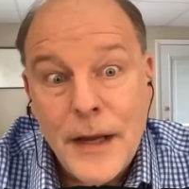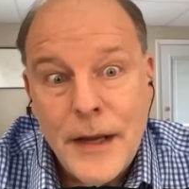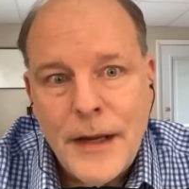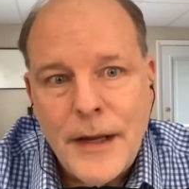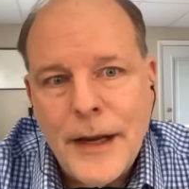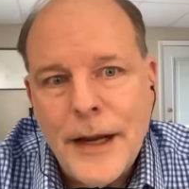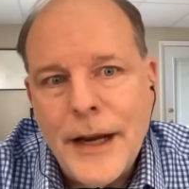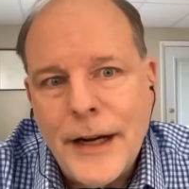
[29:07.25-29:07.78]

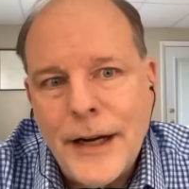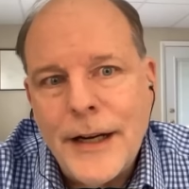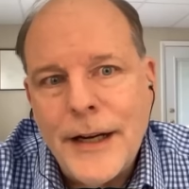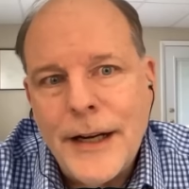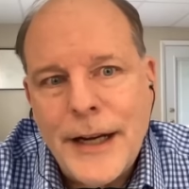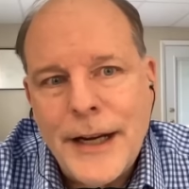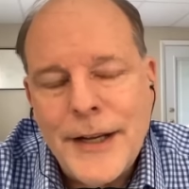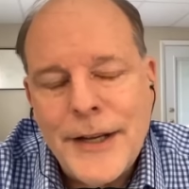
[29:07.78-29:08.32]
Yeah,
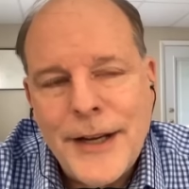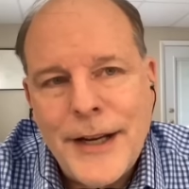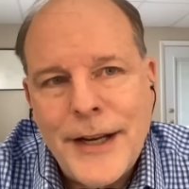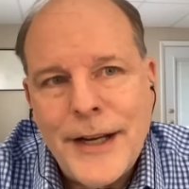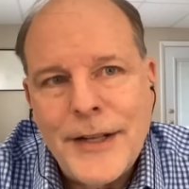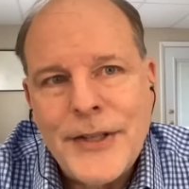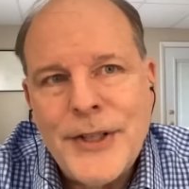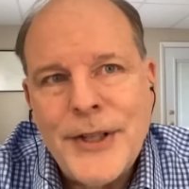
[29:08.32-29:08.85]
it,
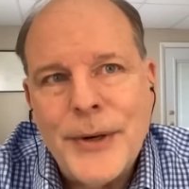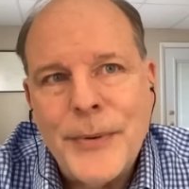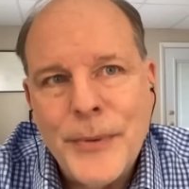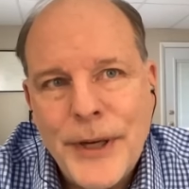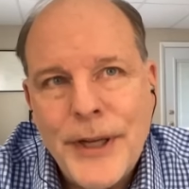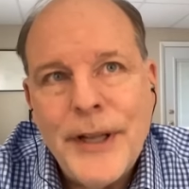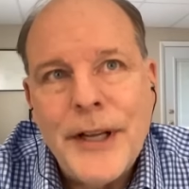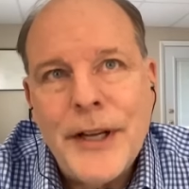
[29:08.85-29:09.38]
it's a
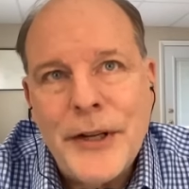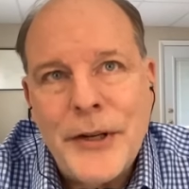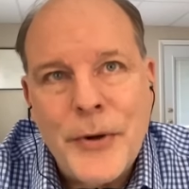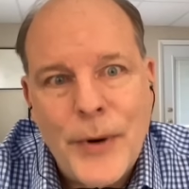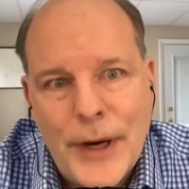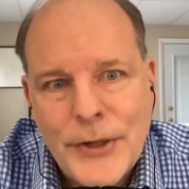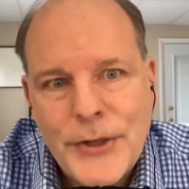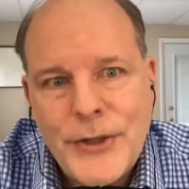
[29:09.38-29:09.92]
really good
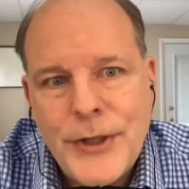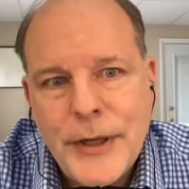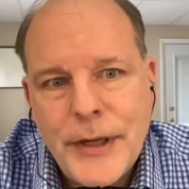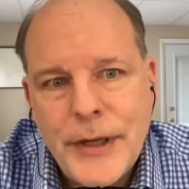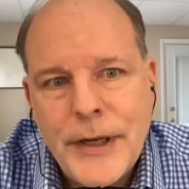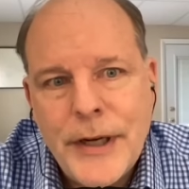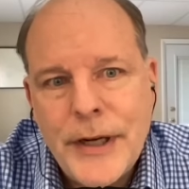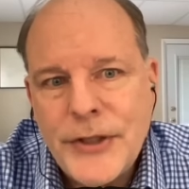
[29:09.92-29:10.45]
question,
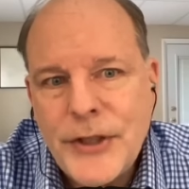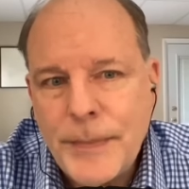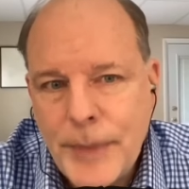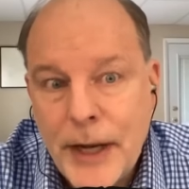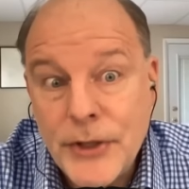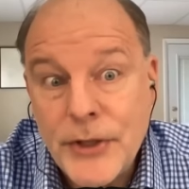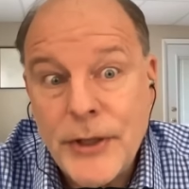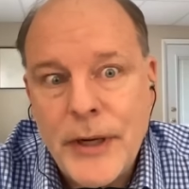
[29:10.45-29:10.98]
and it's a
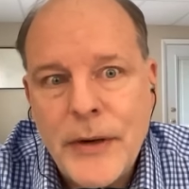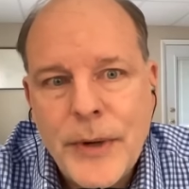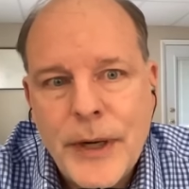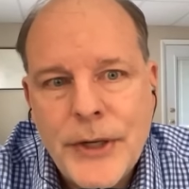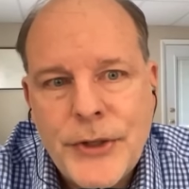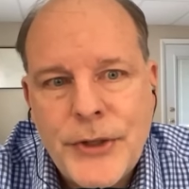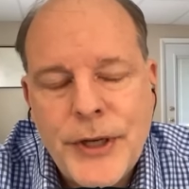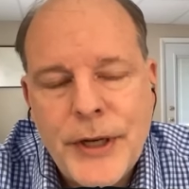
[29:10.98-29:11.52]
puzzling
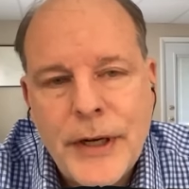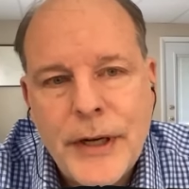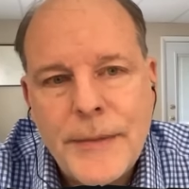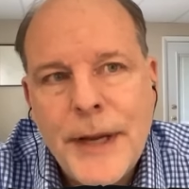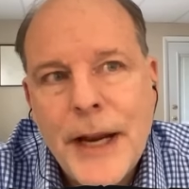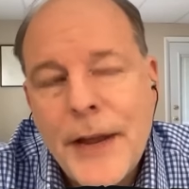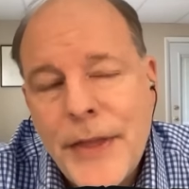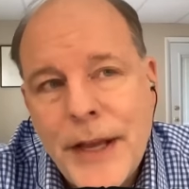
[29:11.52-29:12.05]
question. I
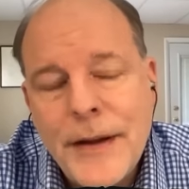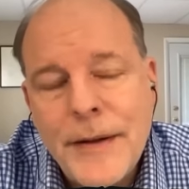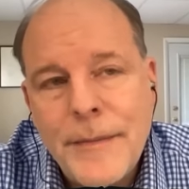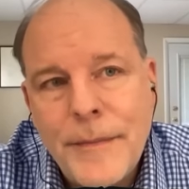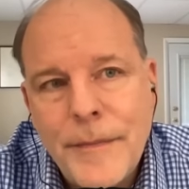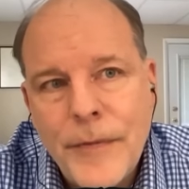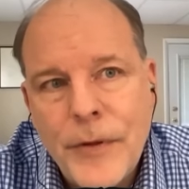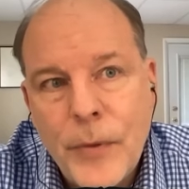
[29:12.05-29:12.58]
mean, I think
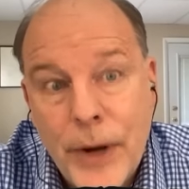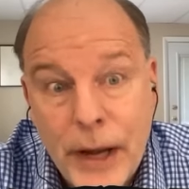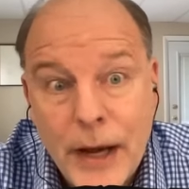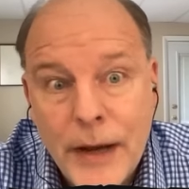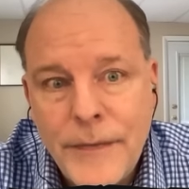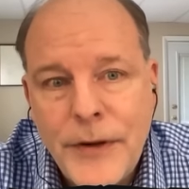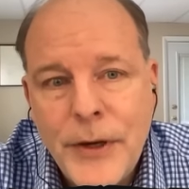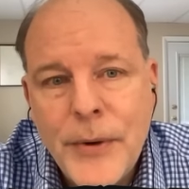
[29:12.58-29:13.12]
the way
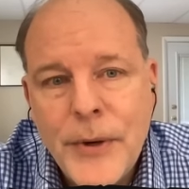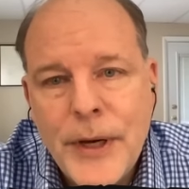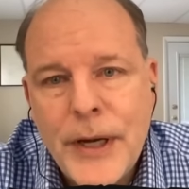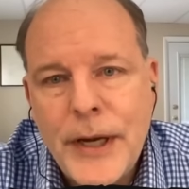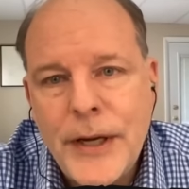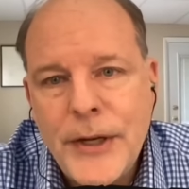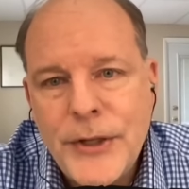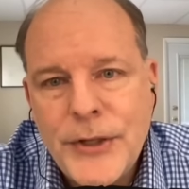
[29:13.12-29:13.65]
I view
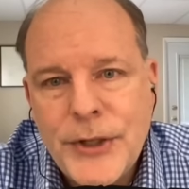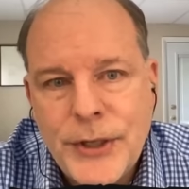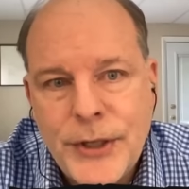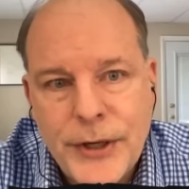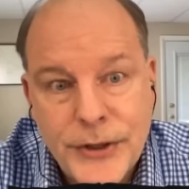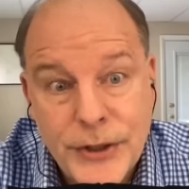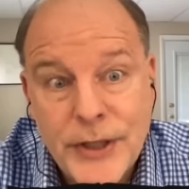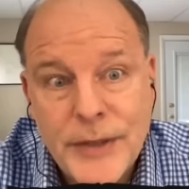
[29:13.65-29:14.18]
it is that
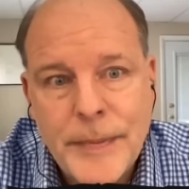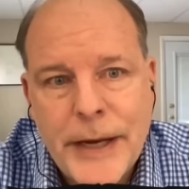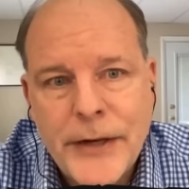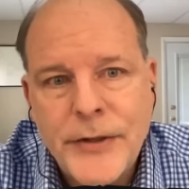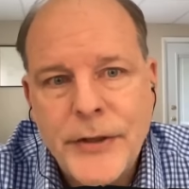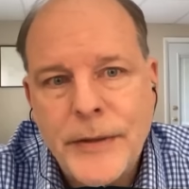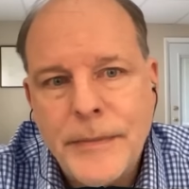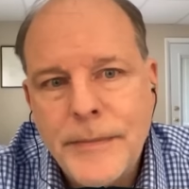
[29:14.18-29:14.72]
there's a
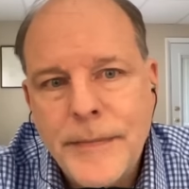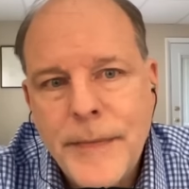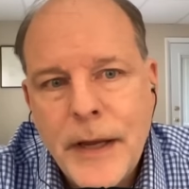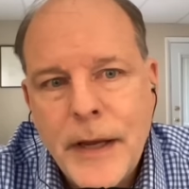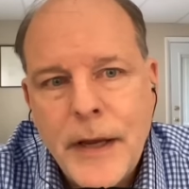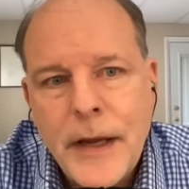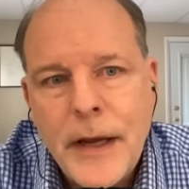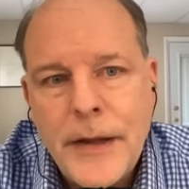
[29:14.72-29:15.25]
spectrum,
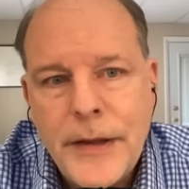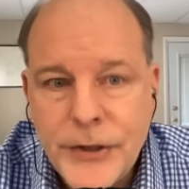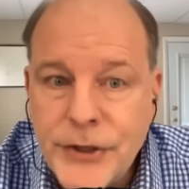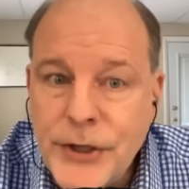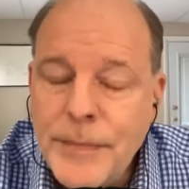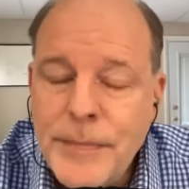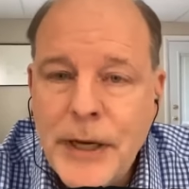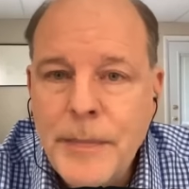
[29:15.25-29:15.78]
and there are
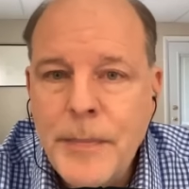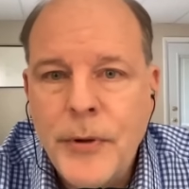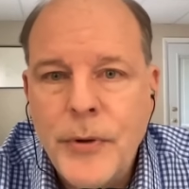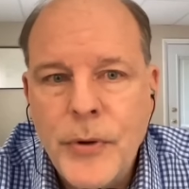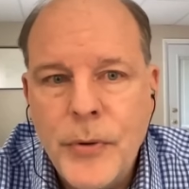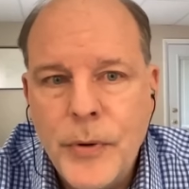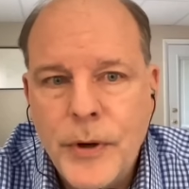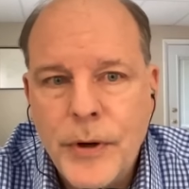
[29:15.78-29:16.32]
some people
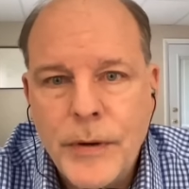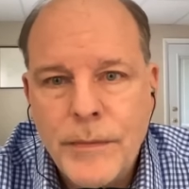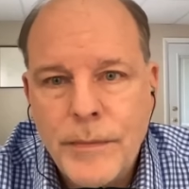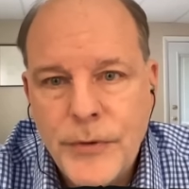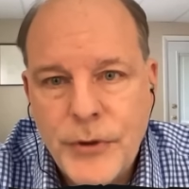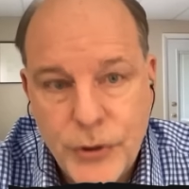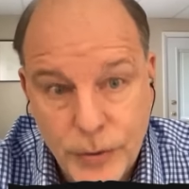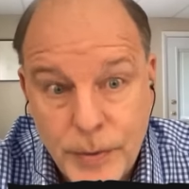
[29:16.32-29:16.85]
who were
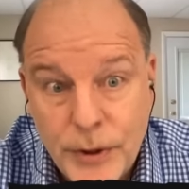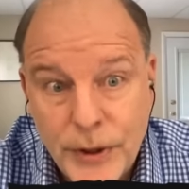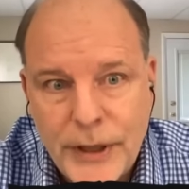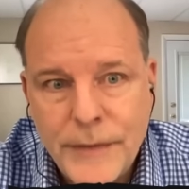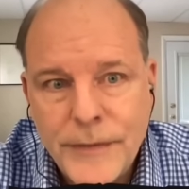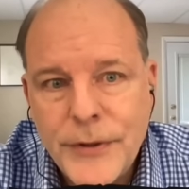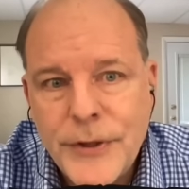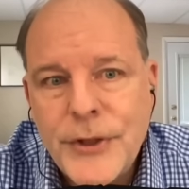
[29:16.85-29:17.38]
true
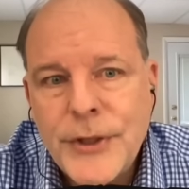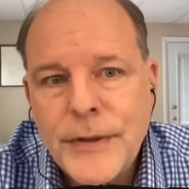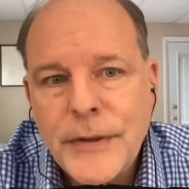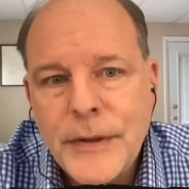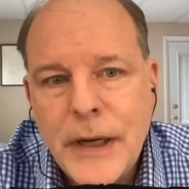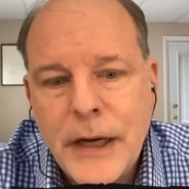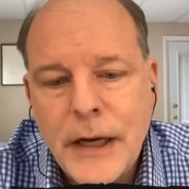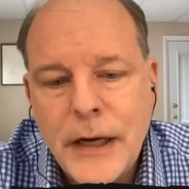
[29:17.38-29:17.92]
believers,
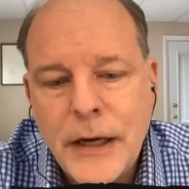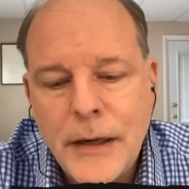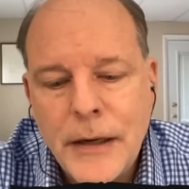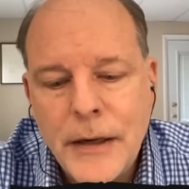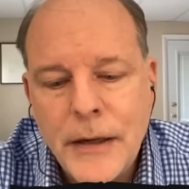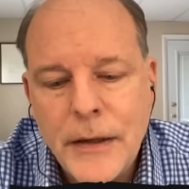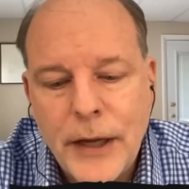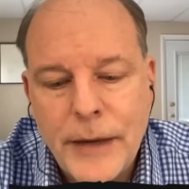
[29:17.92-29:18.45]
uh, yeah.
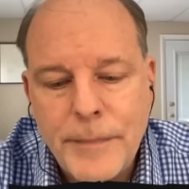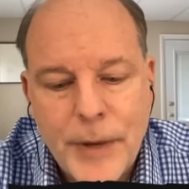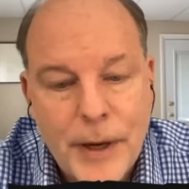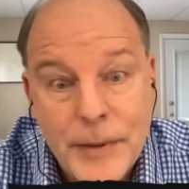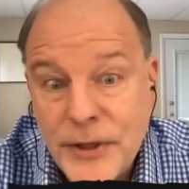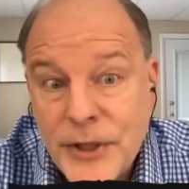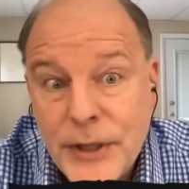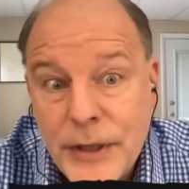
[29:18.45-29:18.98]
like
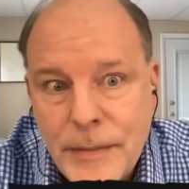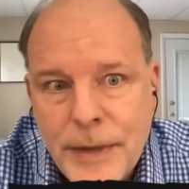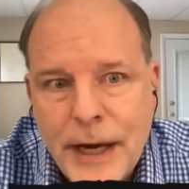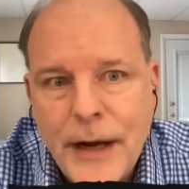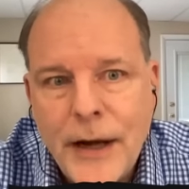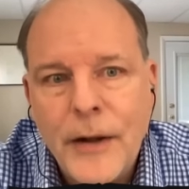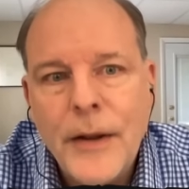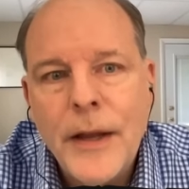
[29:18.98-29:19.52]
probably Sidney
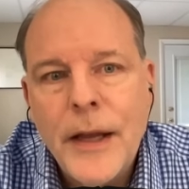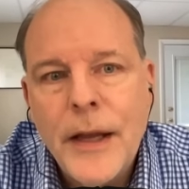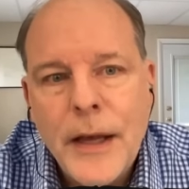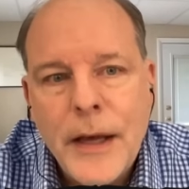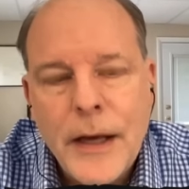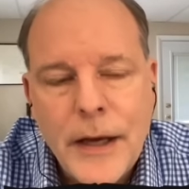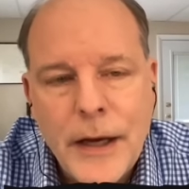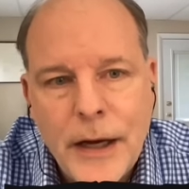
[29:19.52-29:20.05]
Powell
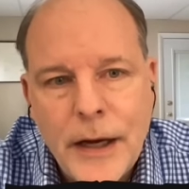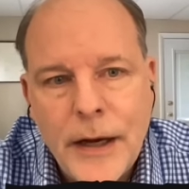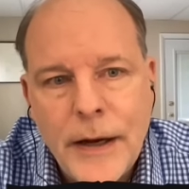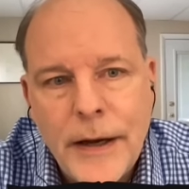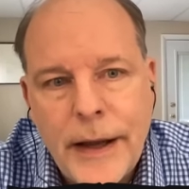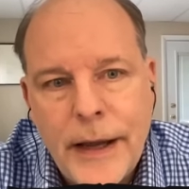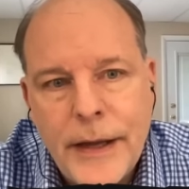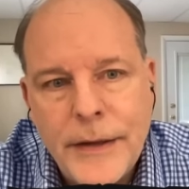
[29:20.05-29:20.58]
uh,
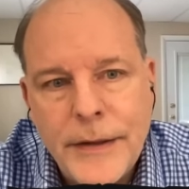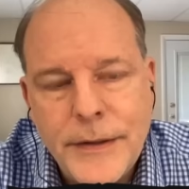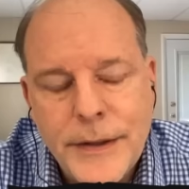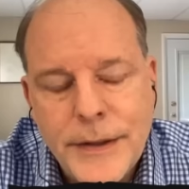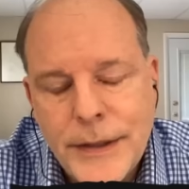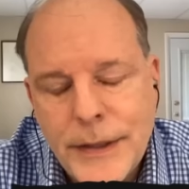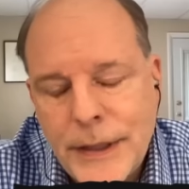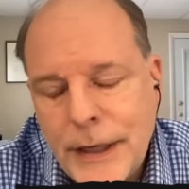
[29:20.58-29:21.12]
and
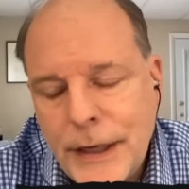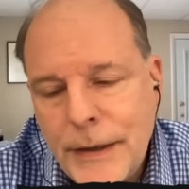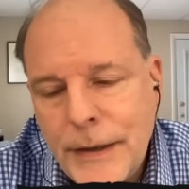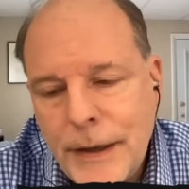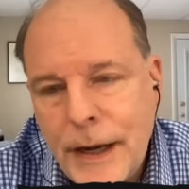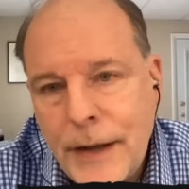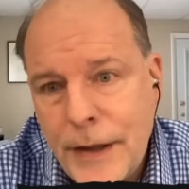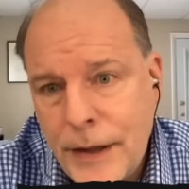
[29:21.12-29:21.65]
uh,
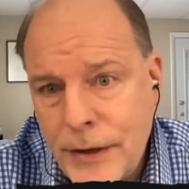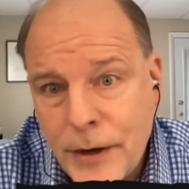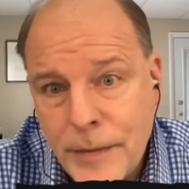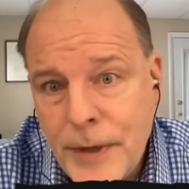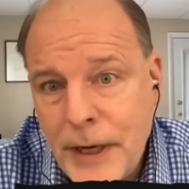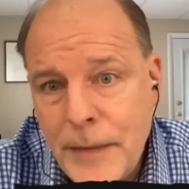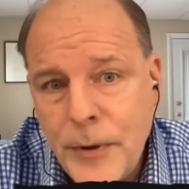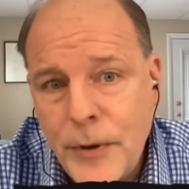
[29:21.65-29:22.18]
and then there are
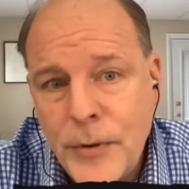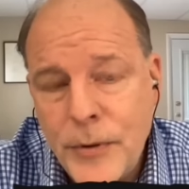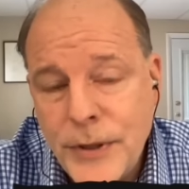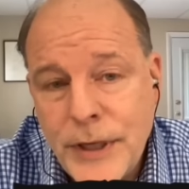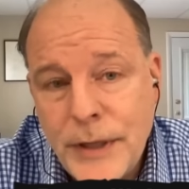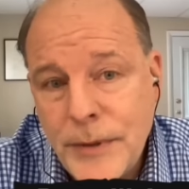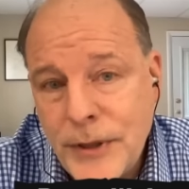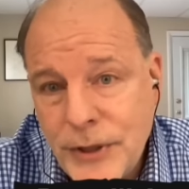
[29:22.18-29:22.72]
people who are
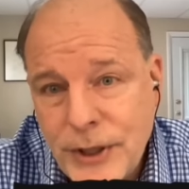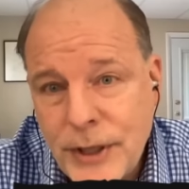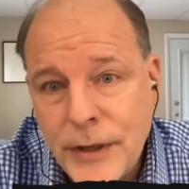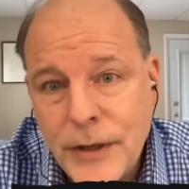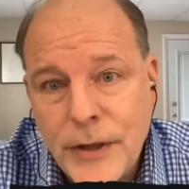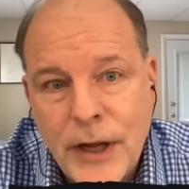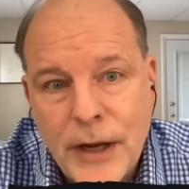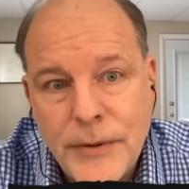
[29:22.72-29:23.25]
deeply
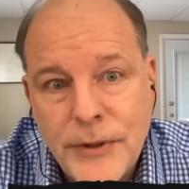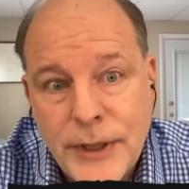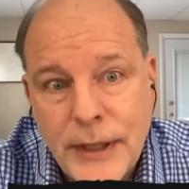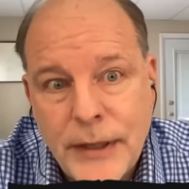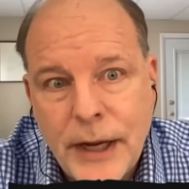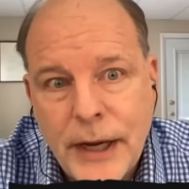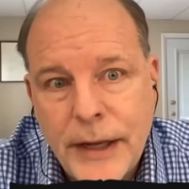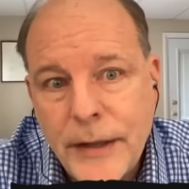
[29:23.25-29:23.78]
cynical. I would say,
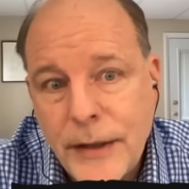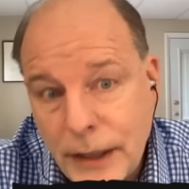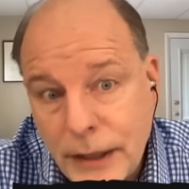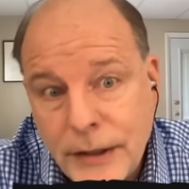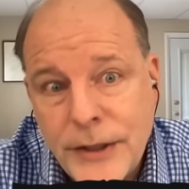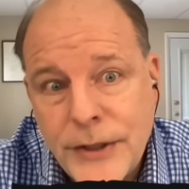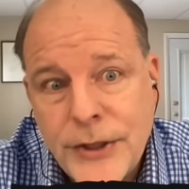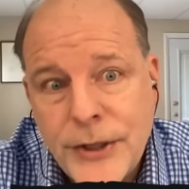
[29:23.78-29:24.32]
like yeah. like
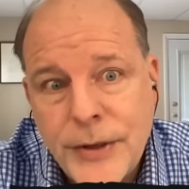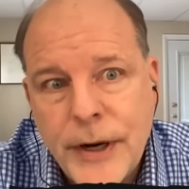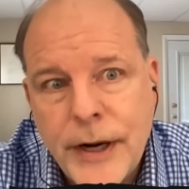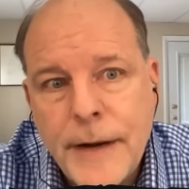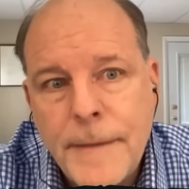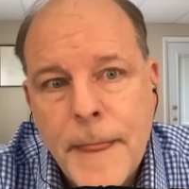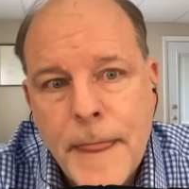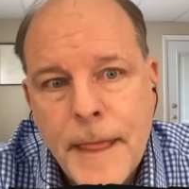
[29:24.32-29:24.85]
Lindsey
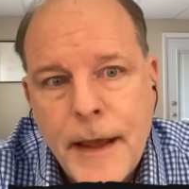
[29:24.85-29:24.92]
Graham.